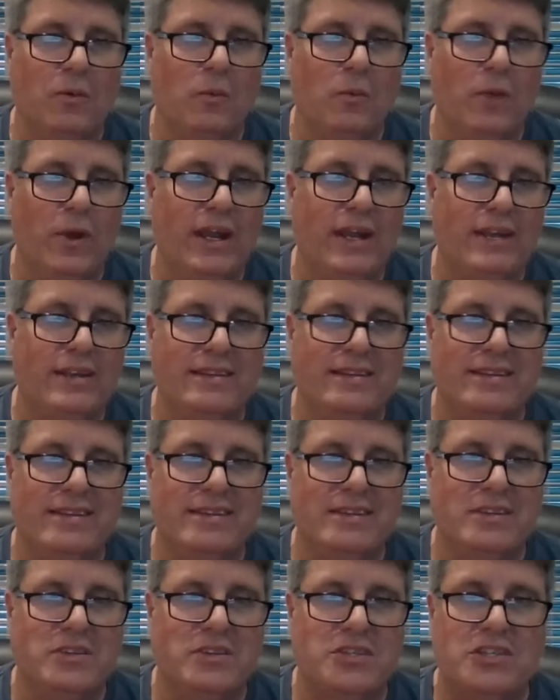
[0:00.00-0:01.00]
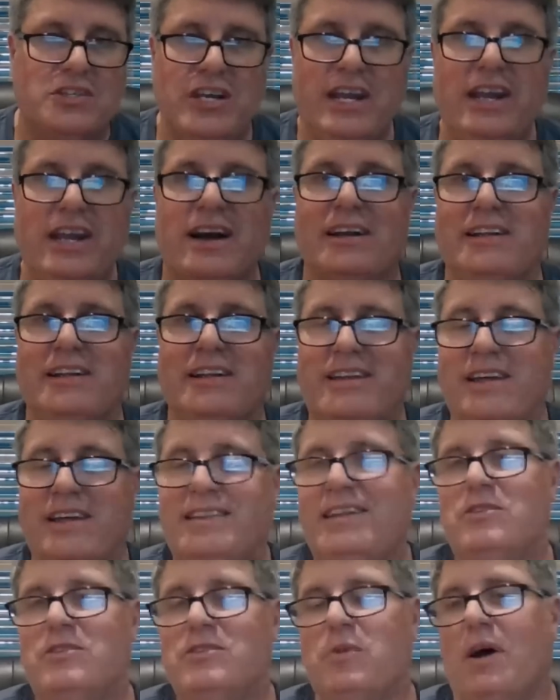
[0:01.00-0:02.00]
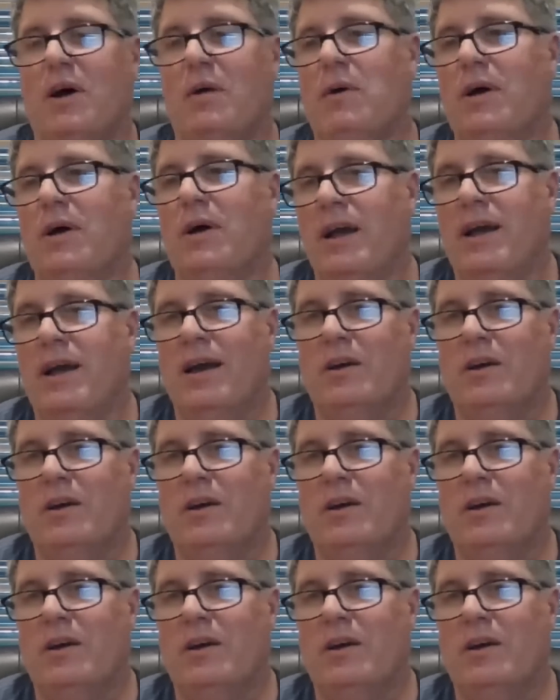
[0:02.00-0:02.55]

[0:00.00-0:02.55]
We can see on it that there's a